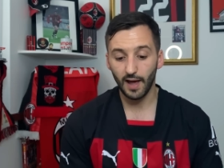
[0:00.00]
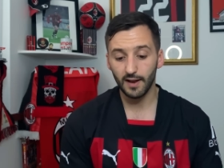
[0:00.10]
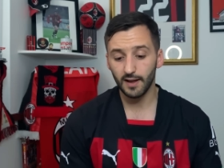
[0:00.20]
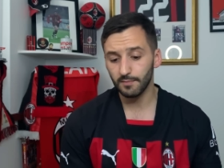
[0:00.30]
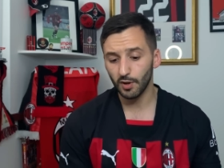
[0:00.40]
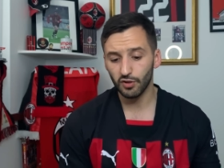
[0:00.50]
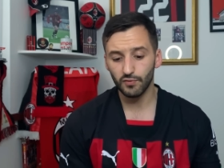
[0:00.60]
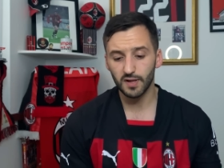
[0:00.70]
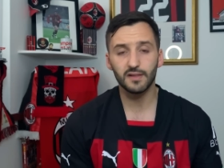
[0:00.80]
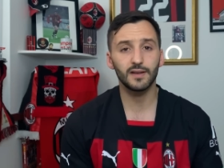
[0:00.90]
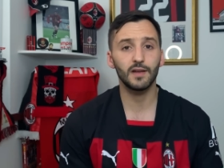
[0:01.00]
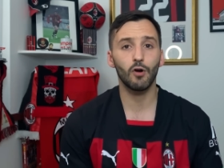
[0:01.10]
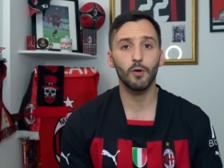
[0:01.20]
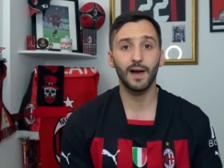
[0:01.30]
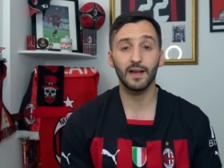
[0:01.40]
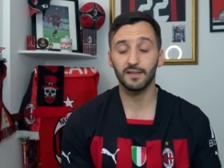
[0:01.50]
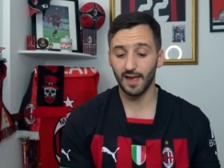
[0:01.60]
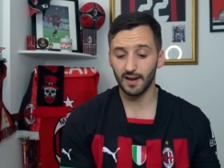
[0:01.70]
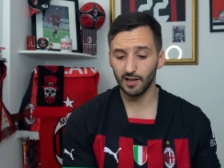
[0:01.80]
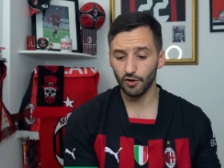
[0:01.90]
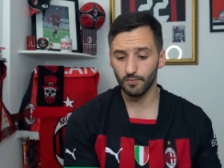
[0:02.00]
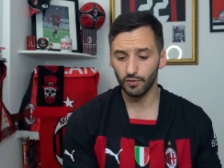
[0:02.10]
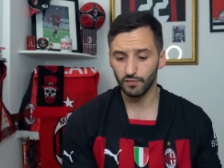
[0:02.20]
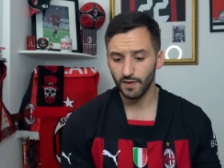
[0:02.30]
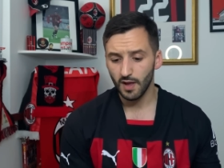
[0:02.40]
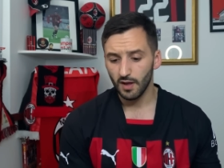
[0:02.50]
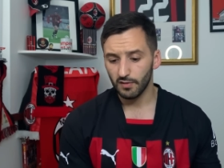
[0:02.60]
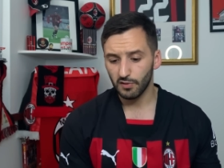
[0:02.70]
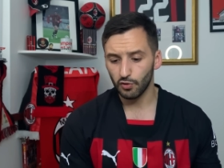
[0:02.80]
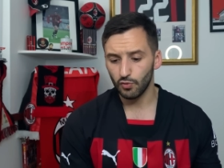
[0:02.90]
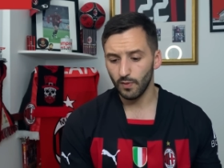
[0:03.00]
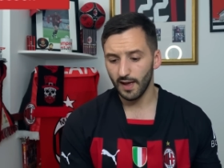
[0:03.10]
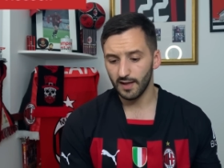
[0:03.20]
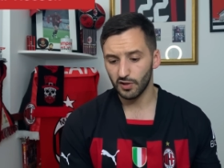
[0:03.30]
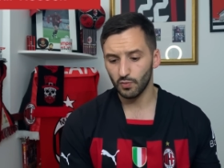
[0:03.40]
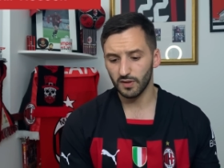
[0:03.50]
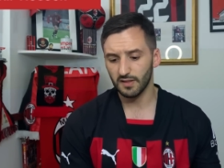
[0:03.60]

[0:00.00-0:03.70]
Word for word: And then most recently, Roback is getting a loan move to a Swiss